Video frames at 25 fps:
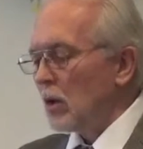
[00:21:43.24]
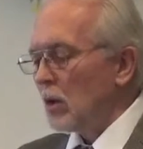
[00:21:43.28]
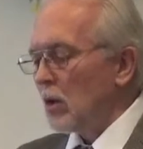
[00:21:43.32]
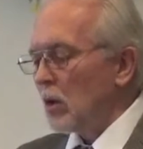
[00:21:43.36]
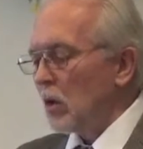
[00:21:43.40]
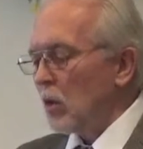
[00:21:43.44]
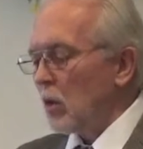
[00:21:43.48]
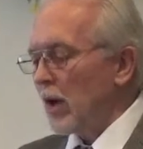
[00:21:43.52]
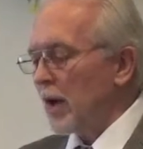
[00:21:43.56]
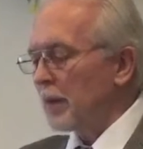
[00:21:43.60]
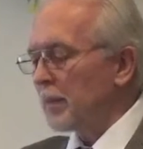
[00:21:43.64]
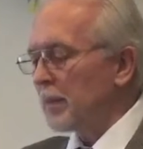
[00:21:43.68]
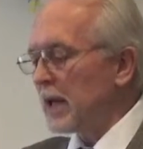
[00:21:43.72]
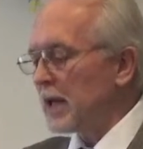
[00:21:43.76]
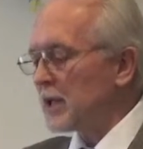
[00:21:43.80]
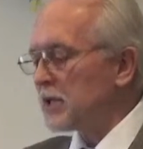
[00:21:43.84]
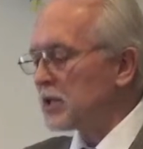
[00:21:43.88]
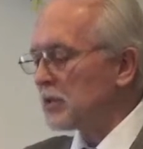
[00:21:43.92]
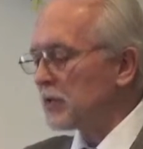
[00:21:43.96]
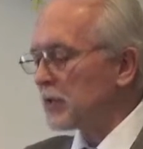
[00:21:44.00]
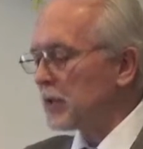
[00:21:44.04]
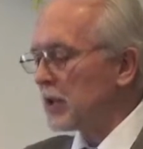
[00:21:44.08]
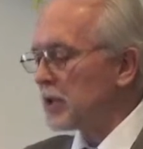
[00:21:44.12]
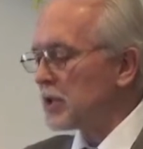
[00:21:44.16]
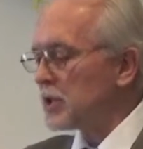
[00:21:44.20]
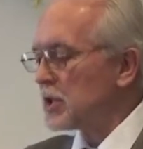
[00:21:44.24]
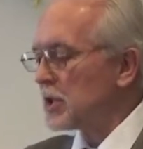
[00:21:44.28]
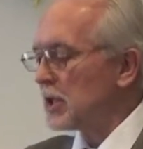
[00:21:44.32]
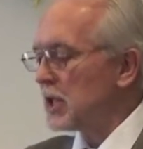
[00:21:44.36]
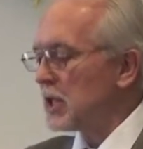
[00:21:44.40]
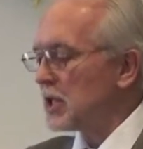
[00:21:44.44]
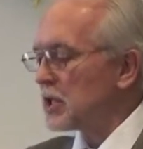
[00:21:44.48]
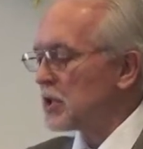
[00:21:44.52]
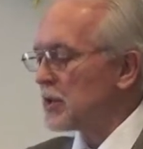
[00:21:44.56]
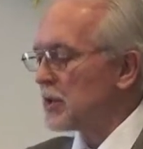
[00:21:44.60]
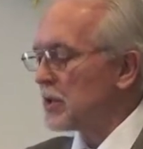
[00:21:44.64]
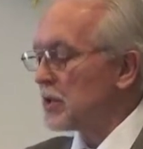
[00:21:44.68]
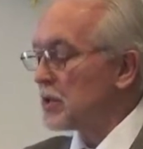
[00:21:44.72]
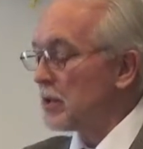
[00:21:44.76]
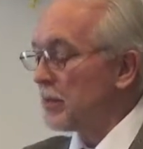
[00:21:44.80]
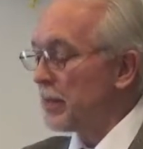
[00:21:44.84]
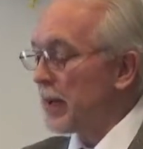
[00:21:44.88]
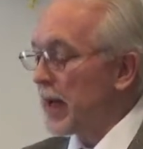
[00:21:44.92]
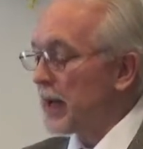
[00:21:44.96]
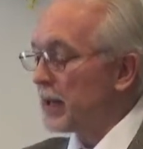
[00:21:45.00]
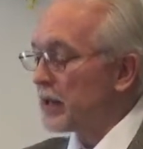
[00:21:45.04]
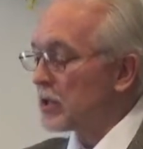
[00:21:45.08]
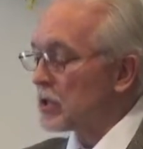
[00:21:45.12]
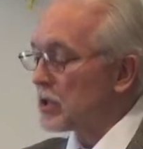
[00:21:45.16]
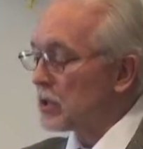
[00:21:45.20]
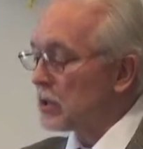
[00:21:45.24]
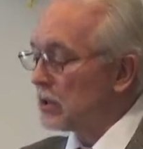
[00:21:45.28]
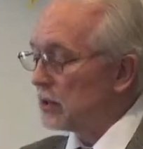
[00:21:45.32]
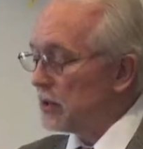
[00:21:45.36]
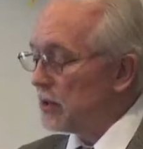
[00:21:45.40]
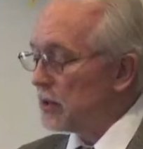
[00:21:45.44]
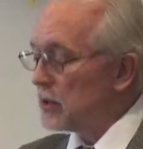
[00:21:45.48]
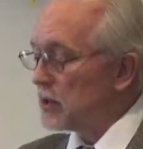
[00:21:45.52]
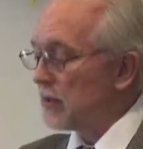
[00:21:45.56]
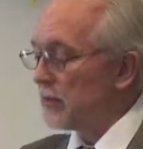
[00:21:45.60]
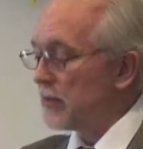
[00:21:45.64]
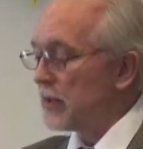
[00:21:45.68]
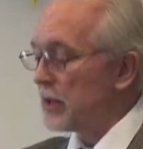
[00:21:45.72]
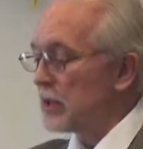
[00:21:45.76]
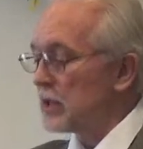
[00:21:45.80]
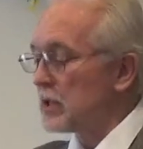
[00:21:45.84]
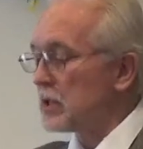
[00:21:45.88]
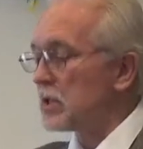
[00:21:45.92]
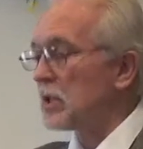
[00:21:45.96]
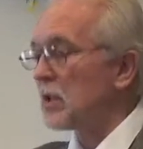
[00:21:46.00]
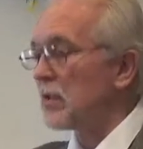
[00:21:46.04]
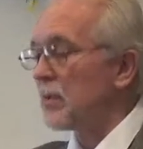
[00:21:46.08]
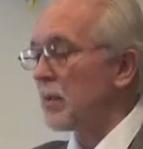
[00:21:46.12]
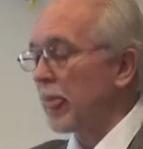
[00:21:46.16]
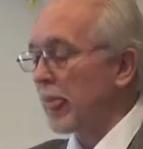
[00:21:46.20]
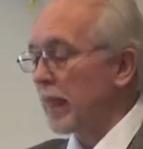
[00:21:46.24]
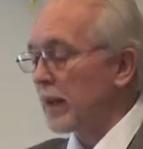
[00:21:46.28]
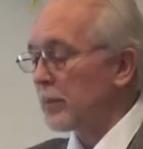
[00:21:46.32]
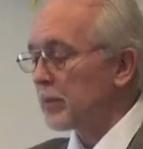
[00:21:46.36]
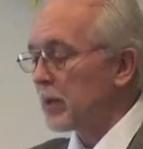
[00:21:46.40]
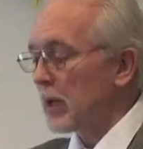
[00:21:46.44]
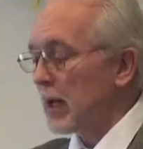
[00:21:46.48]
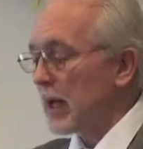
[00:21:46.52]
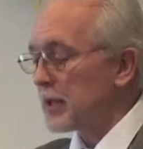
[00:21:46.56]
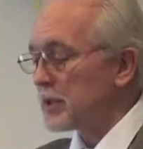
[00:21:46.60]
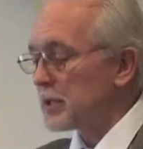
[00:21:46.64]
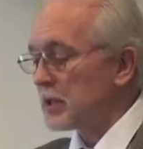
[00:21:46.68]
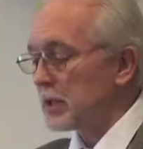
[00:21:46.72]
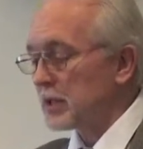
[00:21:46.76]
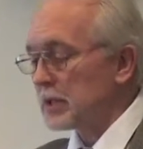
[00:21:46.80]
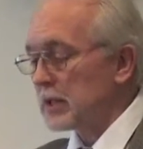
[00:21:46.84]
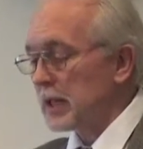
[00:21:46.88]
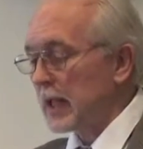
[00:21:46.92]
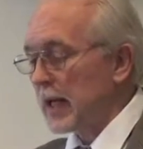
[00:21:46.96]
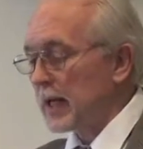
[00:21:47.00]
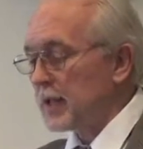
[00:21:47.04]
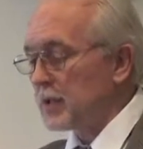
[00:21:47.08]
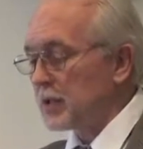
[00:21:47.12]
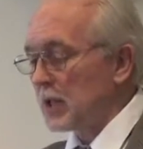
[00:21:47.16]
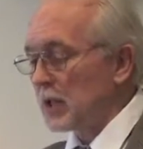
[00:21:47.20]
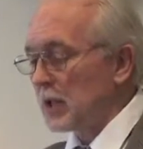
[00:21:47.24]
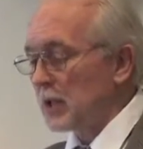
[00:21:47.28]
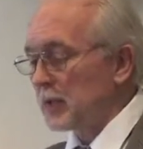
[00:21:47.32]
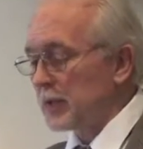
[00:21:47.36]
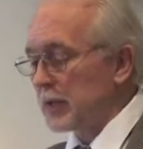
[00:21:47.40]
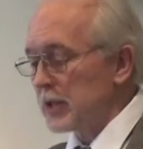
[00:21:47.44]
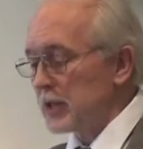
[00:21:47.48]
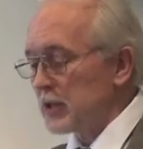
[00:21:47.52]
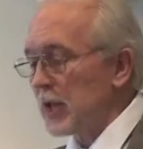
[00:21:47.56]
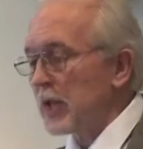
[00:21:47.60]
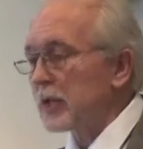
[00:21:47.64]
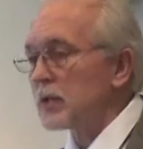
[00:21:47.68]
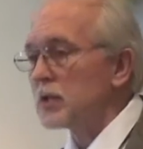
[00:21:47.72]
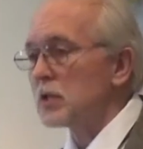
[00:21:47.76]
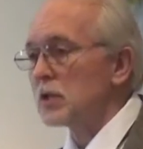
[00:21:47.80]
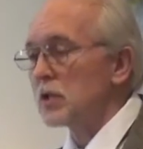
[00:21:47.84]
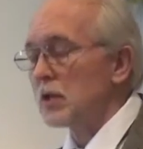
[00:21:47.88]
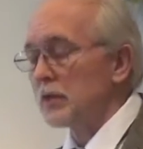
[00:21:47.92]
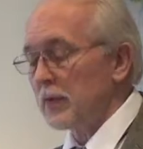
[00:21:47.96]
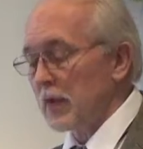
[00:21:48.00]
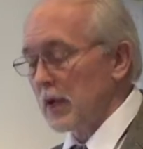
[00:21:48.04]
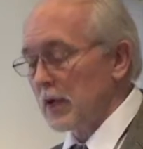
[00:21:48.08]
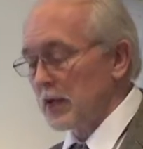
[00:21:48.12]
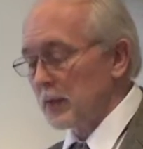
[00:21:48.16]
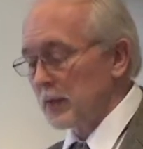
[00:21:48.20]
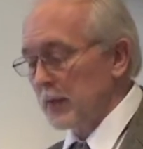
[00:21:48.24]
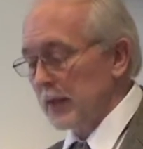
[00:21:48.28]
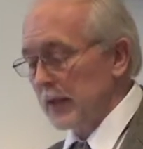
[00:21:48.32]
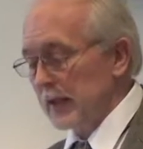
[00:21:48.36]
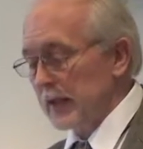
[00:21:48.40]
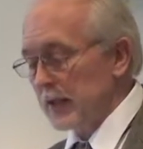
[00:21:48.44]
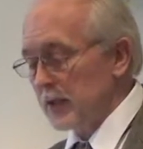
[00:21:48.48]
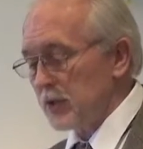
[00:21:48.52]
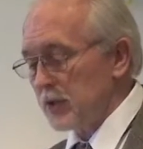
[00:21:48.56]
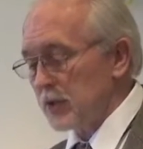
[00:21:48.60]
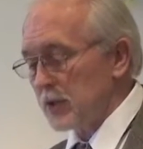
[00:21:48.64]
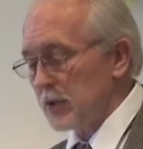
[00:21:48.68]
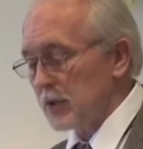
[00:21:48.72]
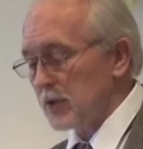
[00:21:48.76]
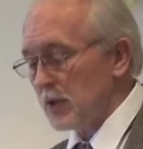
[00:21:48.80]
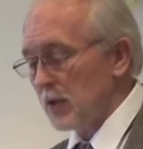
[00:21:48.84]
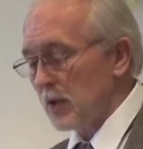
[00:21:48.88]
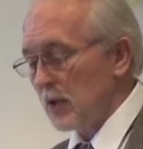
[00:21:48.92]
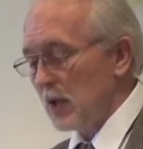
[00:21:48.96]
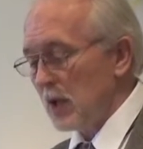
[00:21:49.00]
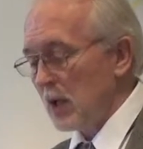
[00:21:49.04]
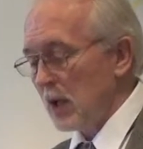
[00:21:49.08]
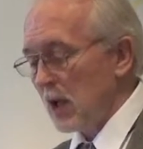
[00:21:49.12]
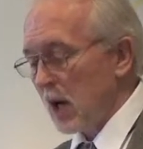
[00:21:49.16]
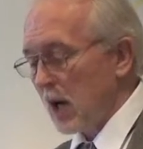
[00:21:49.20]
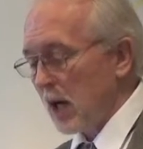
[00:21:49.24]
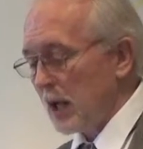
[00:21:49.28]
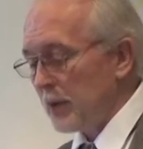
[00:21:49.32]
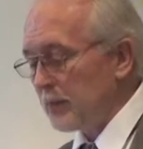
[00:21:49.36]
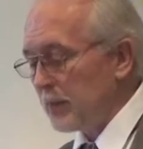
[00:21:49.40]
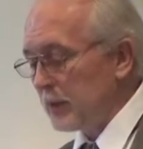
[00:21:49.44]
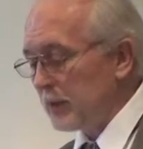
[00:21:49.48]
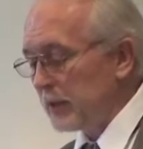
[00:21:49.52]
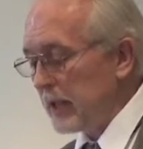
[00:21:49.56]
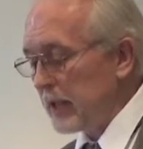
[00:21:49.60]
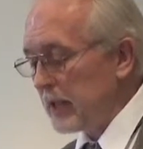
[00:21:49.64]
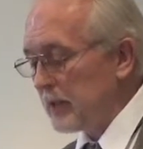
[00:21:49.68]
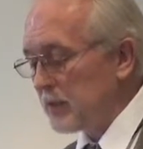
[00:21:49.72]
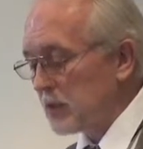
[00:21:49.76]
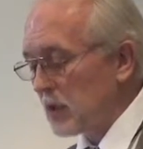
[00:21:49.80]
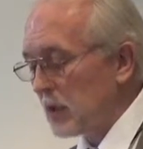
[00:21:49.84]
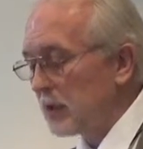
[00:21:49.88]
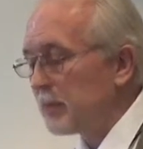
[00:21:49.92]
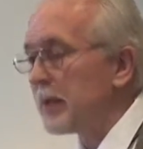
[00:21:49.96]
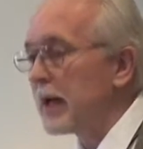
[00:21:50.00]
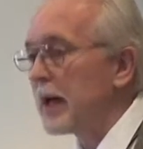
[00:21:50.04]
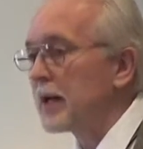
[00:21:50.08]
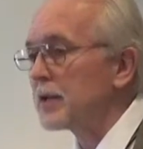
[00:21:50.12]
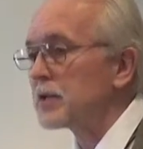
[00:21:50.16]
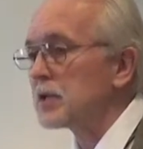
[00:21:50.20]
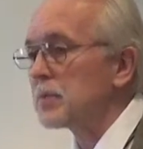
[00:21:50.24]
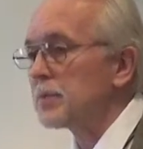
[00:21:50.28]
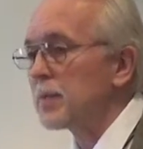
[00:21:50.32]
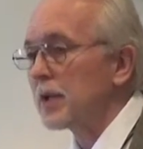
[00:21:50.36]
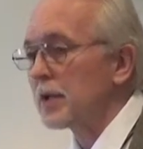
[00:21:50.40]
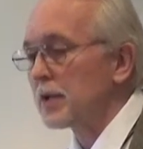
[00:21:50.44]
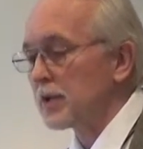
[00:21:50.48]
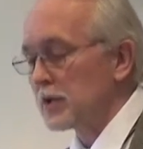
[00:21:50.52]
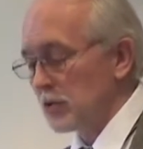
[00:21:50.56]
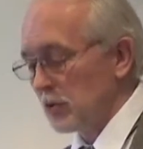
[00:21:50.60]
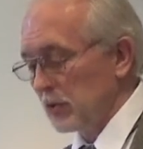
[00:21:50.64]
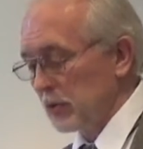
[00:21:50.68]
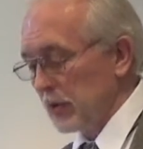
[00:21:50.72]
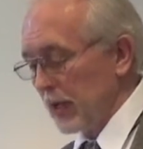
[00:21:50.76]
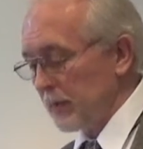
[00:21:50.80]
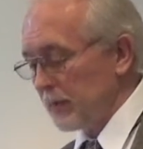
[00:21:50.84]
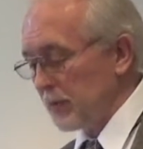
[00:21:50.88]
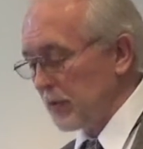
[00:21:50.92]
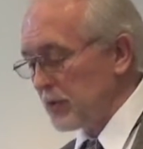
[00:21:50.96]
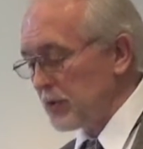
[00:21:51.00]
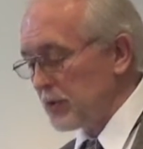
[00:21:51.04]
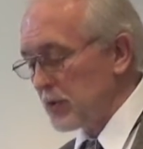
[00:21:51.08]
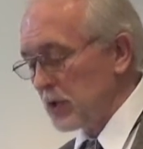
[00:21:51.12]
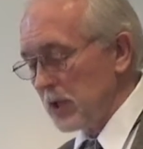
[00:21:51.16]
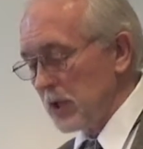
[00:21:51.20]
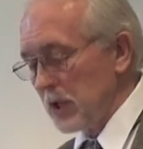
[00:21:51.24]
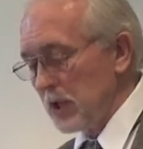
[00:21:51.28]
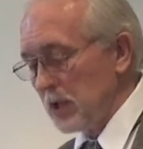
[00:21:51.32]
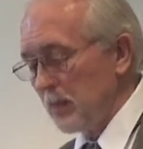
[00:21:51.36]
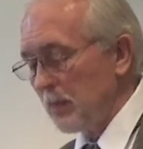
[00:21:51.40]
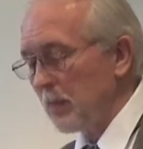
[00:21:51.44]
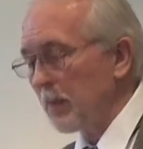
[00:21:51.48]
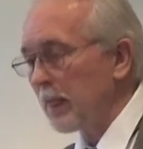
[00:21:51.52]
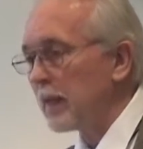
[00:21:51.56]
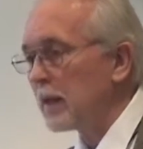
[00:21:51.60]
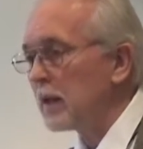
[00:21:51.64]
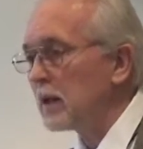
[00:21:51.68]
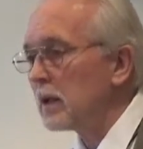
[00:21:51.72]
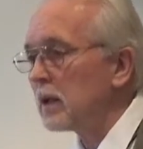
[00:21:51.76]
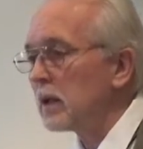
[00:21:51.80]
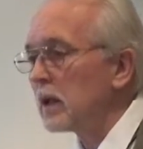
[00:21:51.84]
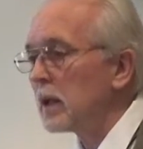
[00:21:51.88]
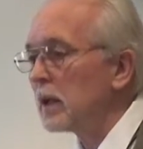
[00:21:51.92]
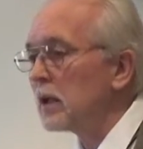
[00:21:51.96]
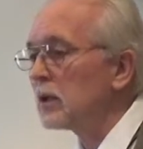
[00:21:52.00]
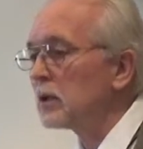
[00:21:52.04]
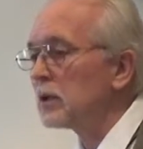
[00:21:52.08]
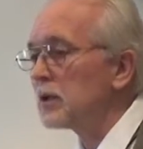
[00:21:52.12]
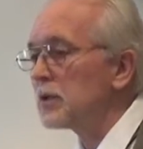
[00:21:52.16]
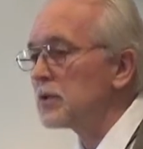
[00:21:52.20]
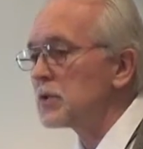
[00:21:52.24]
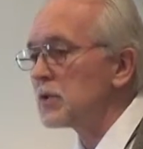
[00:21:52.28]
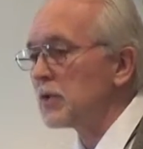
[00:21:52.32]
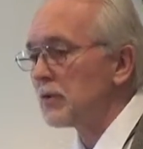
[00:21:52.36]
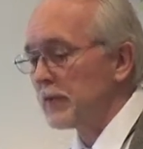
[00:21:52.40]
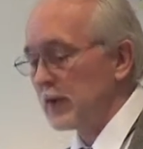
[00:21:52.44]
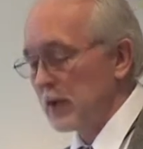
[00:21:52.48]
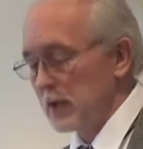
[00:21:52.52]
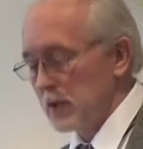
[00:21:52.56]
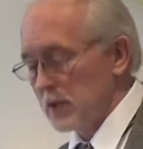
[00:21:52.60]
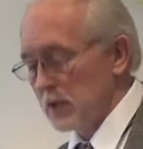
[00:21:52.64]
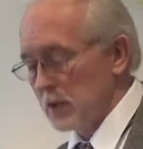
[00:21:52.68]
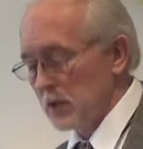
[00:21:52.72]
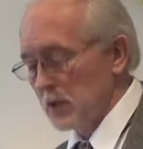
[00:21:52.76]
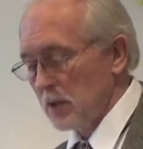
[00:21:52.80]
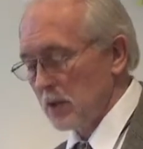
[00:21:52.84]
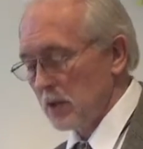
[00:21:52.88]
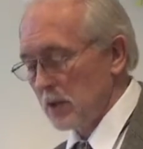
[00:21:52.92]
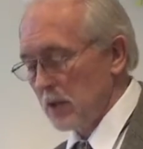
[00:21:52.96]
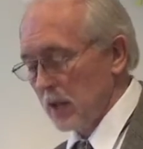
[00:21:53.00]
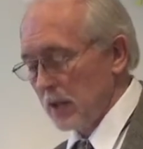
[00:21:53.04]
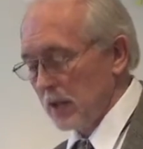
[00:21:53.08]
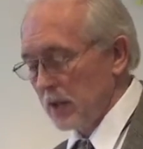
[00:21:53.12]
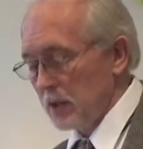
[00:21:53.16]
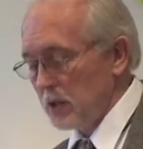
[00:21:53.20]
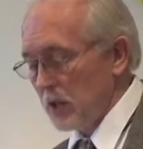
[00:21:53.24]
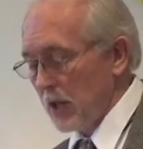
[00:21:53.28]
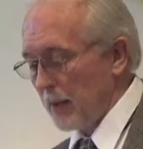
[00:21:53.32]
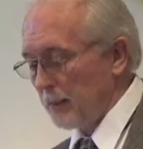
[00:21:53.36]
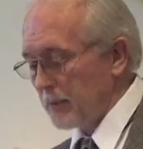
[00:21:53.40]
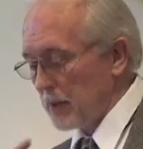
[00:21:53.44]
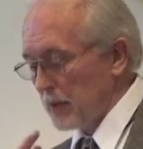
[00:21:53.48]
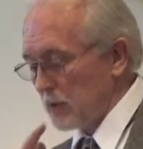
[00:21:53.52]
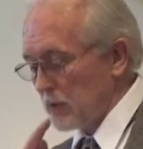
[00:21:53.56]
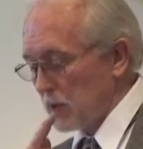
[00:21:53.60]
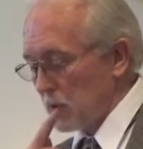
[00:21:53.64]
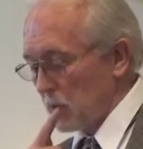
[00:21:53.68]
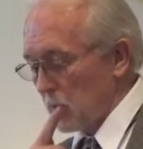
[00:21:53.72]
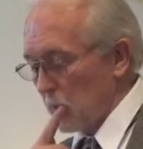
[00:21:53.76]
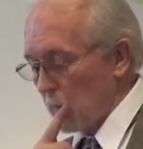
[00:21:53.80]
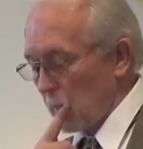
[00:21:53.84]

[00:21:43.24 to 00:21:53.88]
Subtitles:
Where much of Christian history is about exclusiveness, proselytizing, and rejection of other religions, our beliefs are about spiritual diversity, inclusiveness, and acceptance.